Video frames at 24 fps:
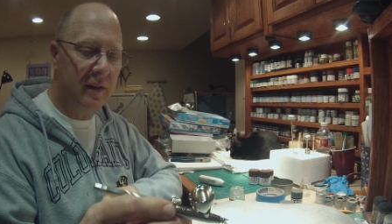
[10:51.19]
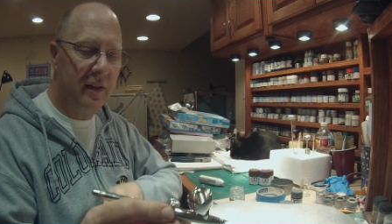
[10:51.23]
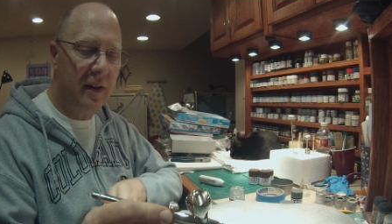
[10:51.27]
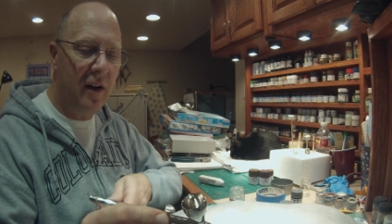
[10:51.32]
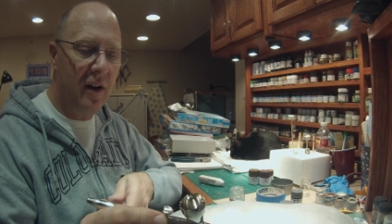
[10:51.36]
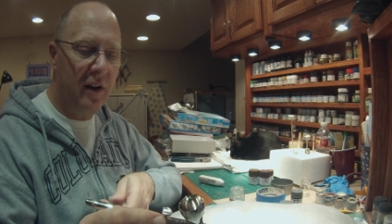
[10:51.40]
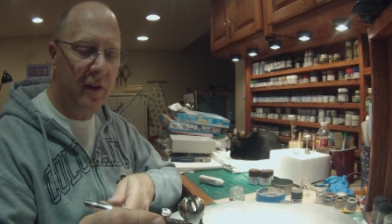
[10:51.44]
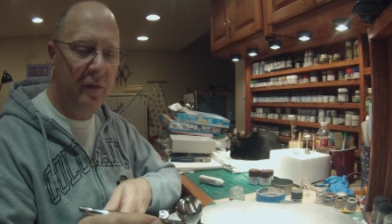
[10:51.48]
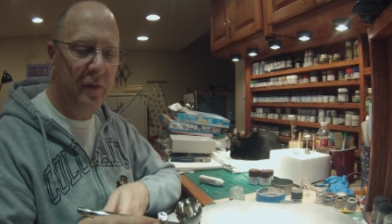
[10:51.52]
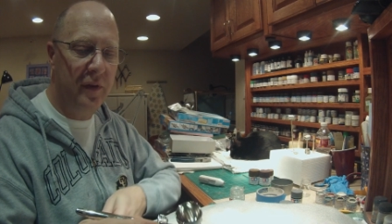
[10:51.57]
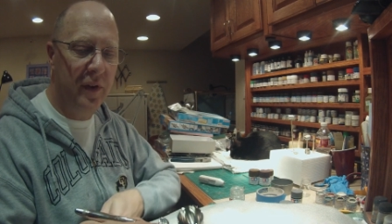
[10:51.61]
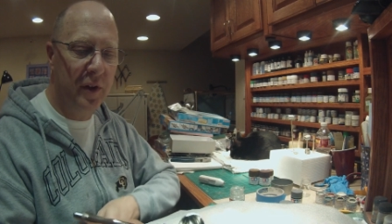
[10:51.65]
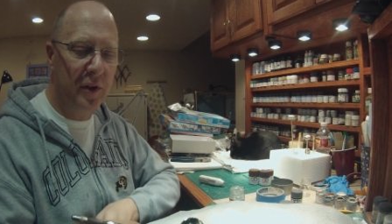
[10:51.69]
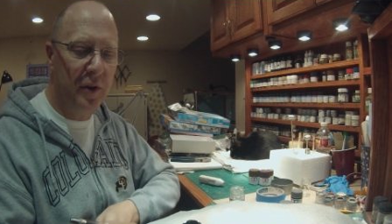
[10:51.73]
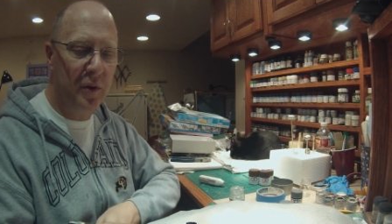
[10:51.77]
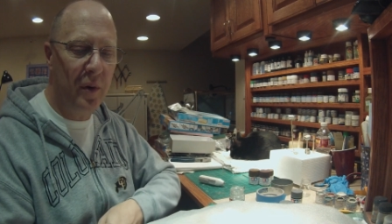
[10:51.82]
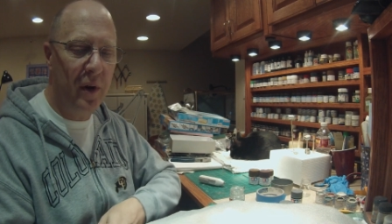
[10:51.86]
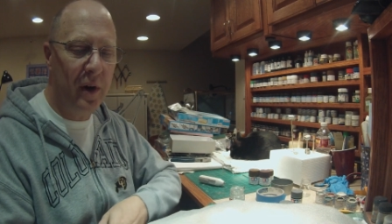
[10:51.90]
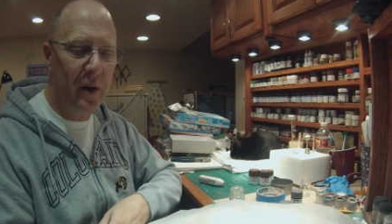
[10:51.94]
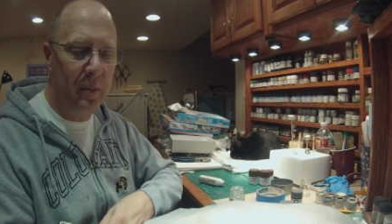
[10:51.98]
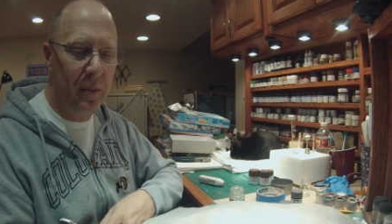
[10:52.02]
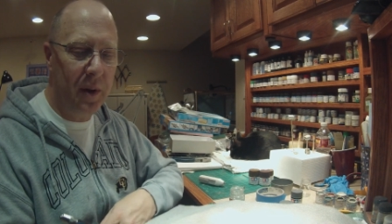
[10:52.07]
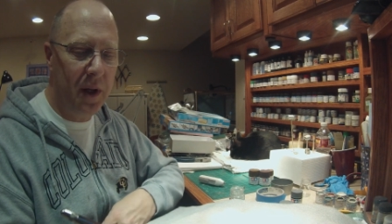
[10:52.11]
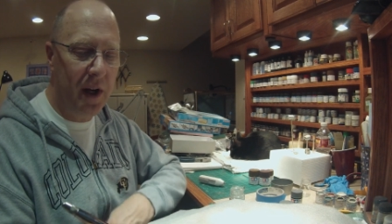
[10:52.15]
On Phil's
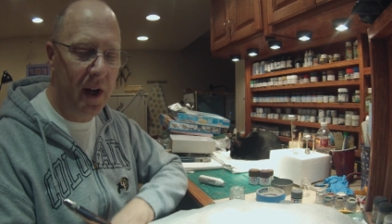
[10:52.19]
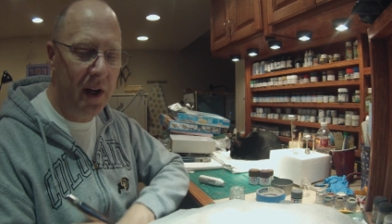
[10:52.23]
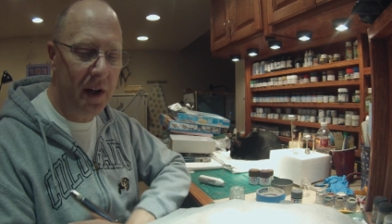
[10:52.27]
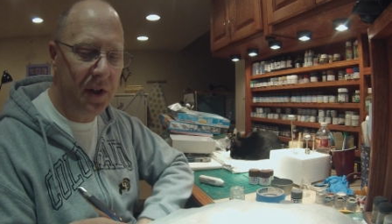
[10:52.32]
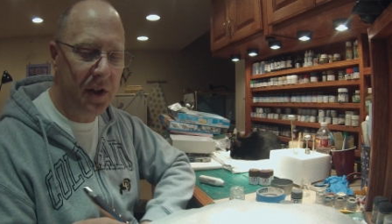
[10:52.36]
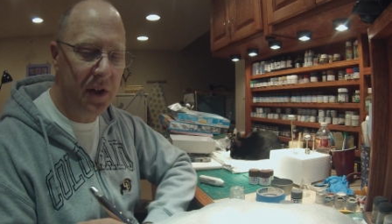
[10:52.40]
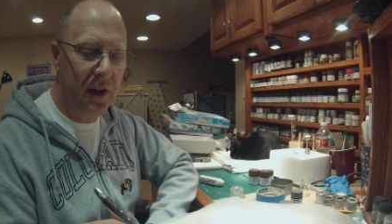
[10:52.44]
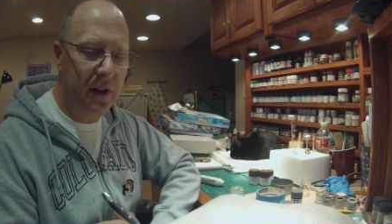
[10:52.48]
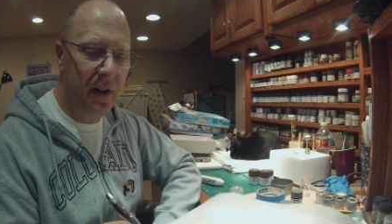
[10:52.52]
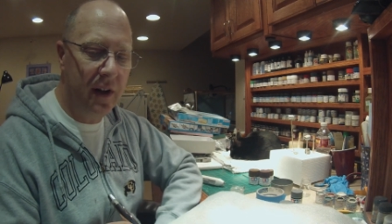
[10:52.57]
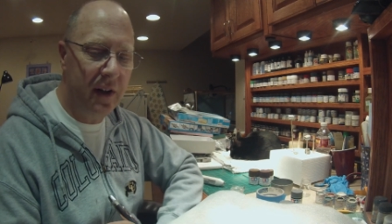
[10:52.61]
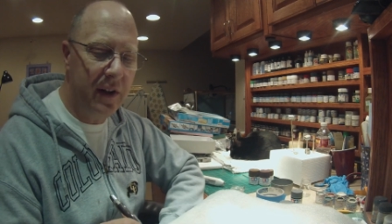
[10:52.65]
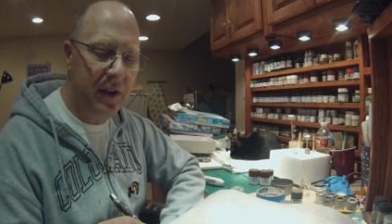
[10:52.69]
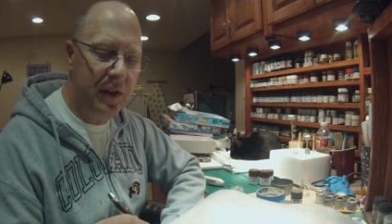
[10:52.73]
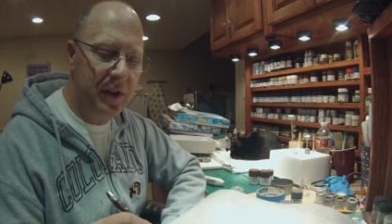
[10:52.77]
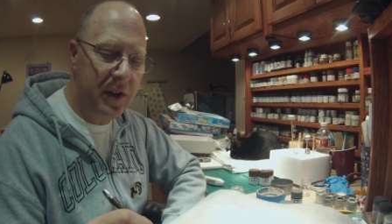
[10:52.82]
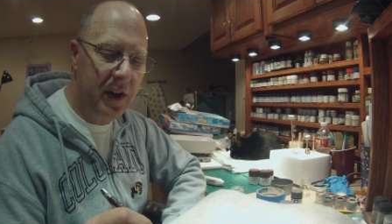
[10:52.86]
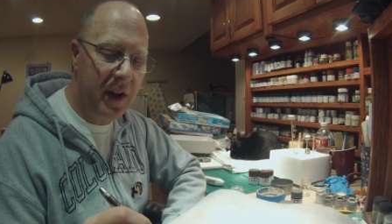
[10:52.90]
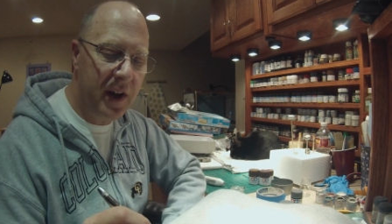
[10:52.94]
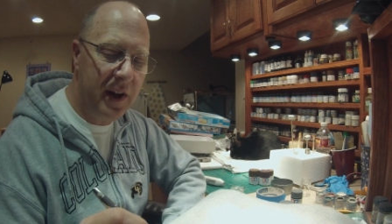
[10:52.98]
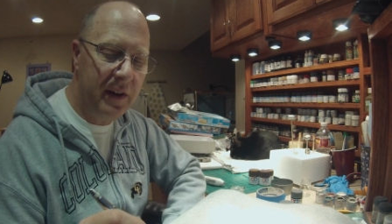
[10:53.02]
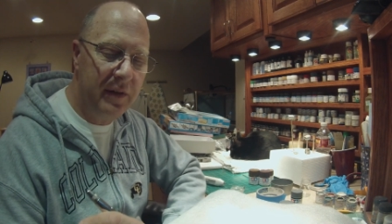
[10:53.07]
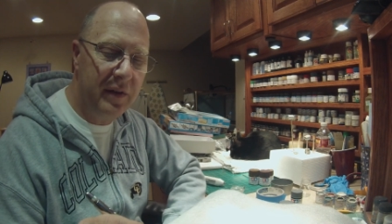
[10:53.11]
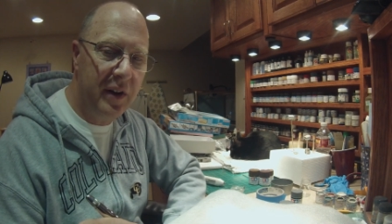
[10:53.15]
recommendation, I used
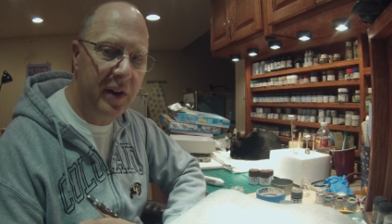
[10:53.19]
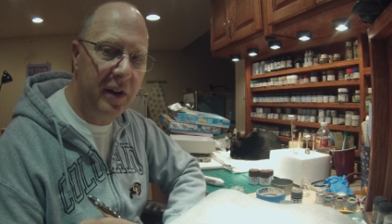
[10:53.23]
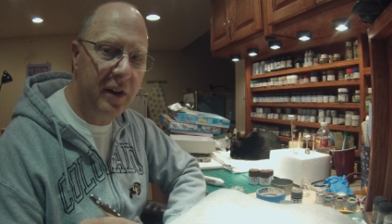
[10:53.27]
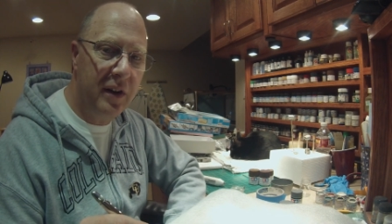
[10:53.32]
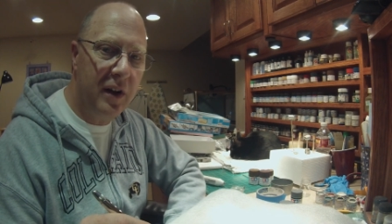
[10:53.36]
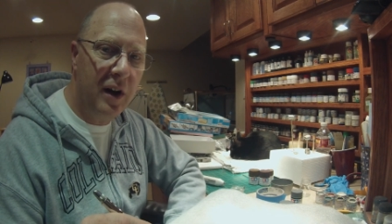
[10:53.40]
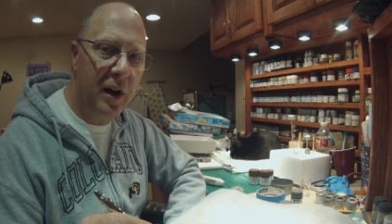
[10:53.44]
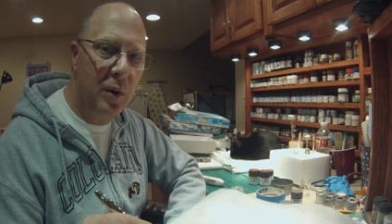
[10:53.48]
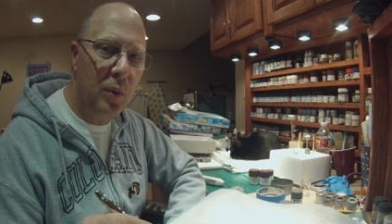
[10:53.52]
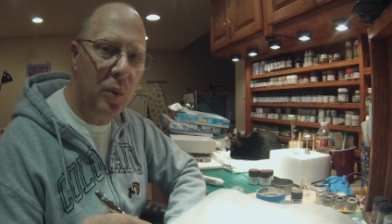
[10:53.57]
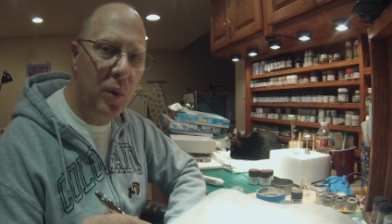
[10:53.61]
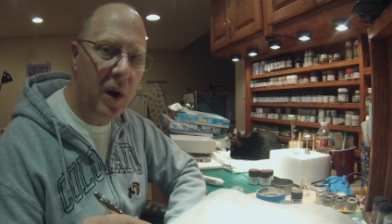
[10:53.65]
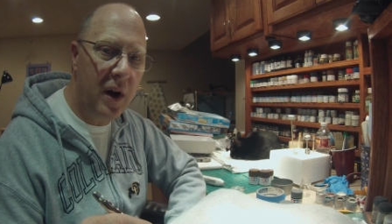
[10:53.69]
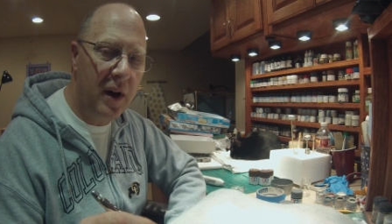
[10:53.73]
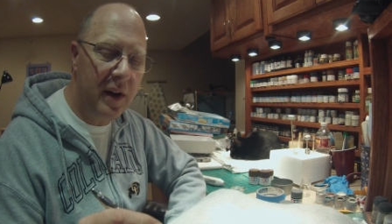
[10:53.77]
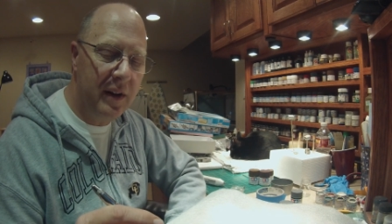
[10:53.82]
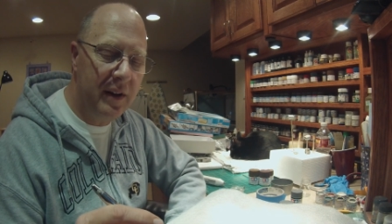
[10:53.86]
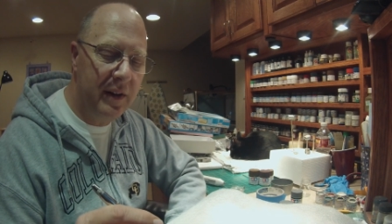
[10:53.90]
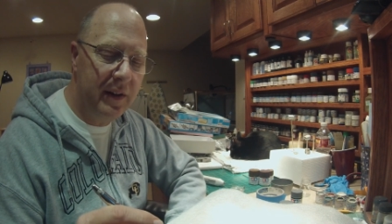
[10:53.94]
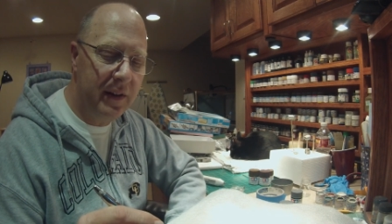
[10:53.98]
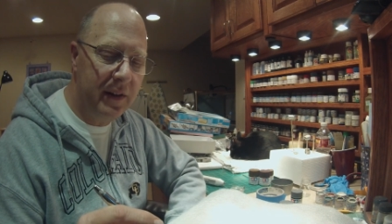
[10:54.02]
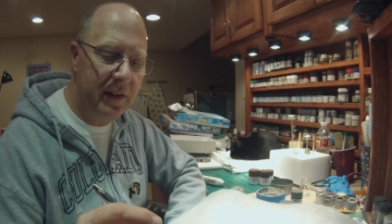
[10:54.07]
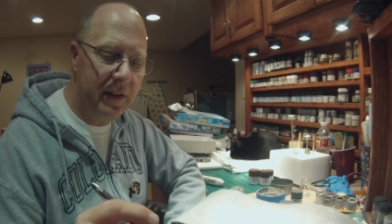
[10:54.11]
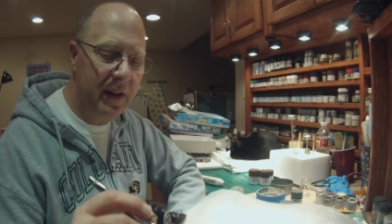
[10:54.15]
to have a
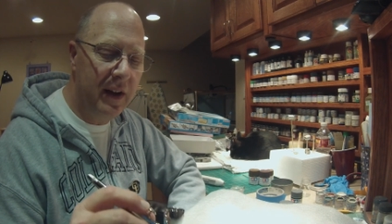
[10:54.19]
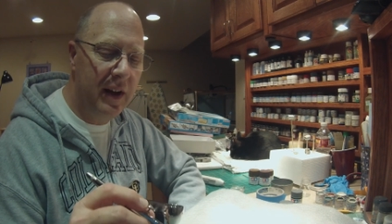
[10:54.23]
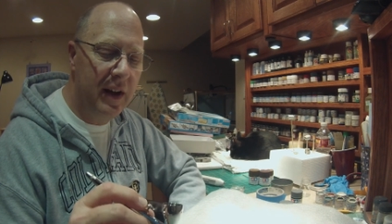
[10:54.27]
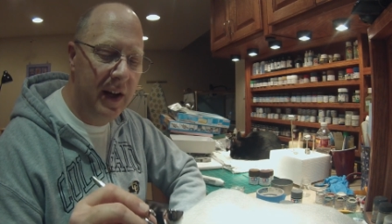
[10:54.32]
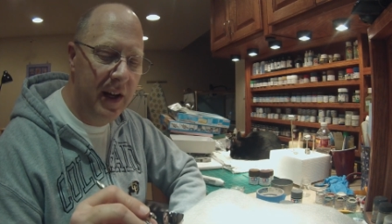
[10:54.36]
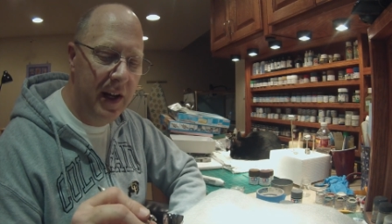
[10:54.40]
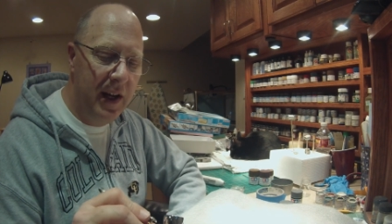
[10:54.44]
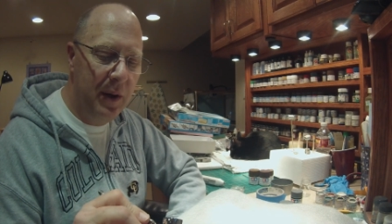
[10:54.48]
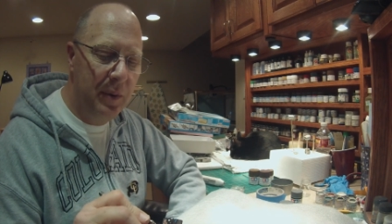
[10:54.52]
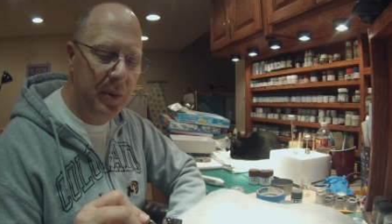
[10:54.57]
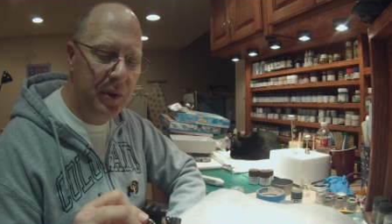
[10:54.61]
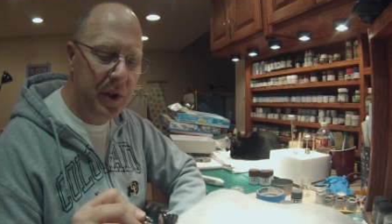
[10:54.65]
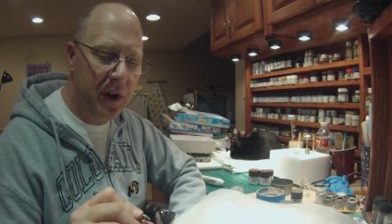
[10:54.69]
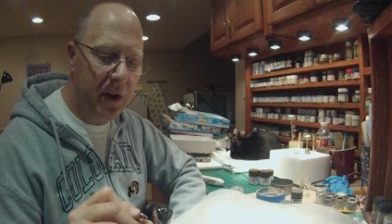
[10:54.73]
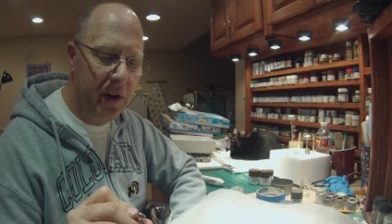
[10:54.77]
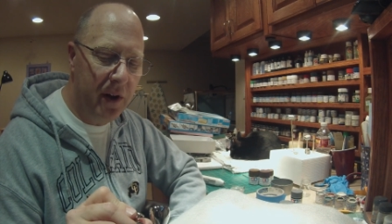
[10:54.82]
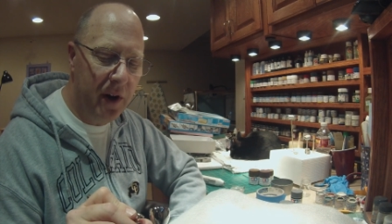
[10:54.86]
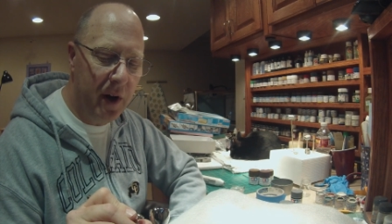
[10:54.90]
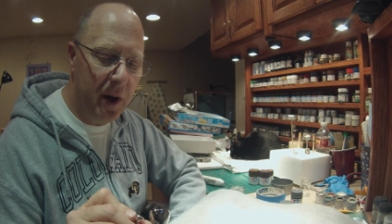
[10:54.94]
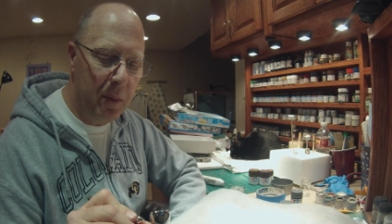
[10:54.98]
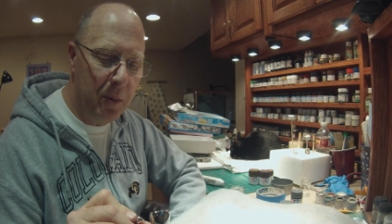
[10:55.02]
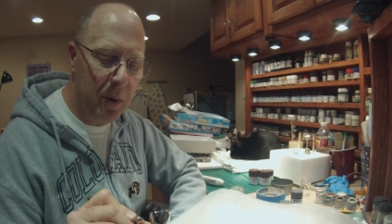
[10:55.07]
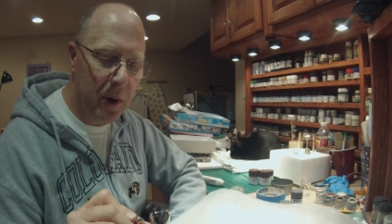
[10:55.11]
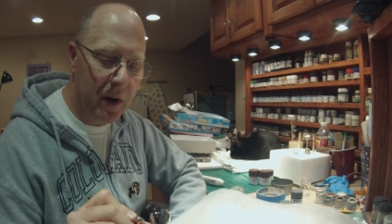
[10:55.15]
Iwata, and it was a good
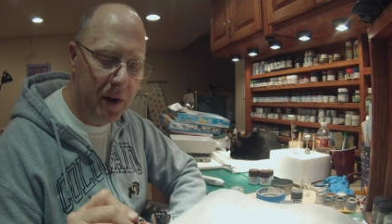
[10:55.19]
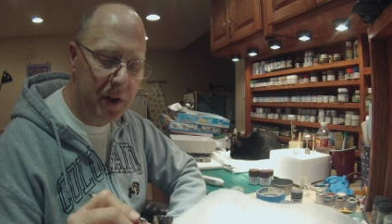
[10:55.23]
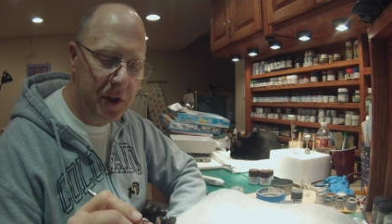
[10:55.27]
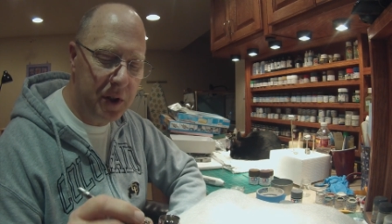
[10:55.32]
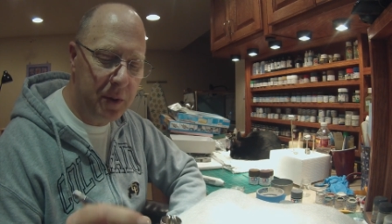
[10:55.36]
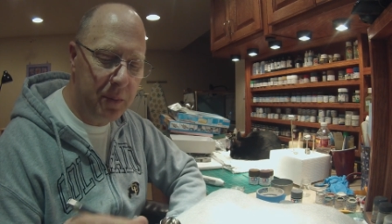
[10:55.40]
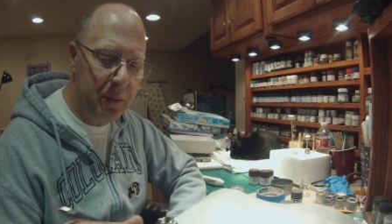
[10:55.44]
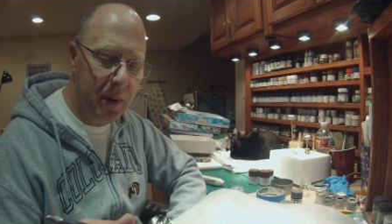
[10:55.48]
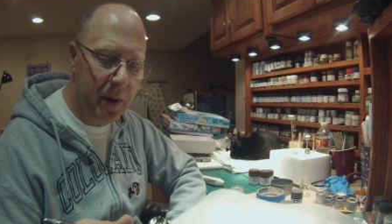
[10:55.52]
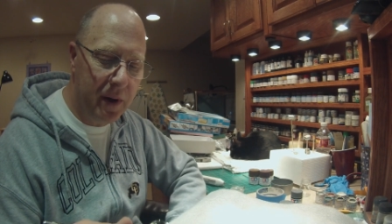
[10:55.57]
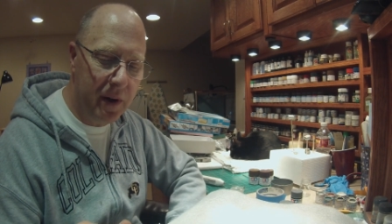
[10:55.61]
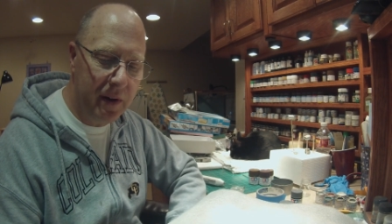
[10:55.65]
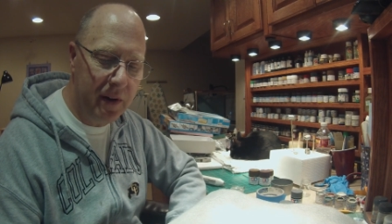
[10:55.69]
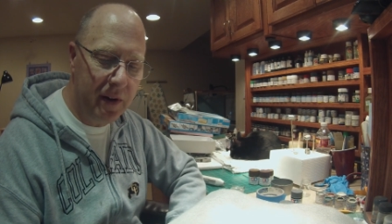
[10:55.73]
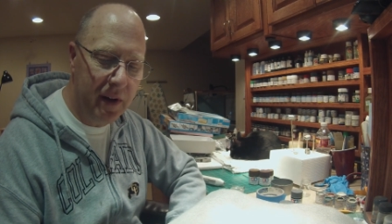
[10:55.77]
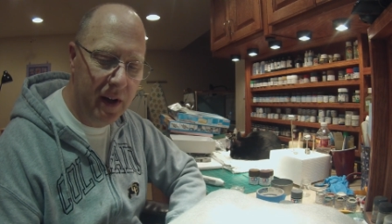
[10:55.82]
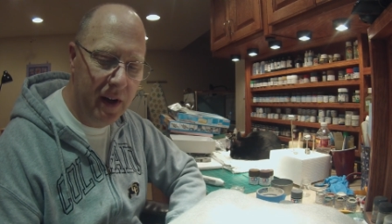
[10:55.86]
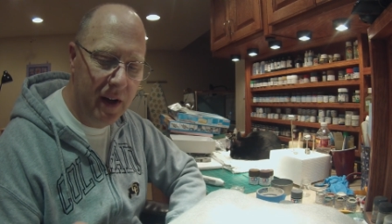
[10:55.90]
airbrush, but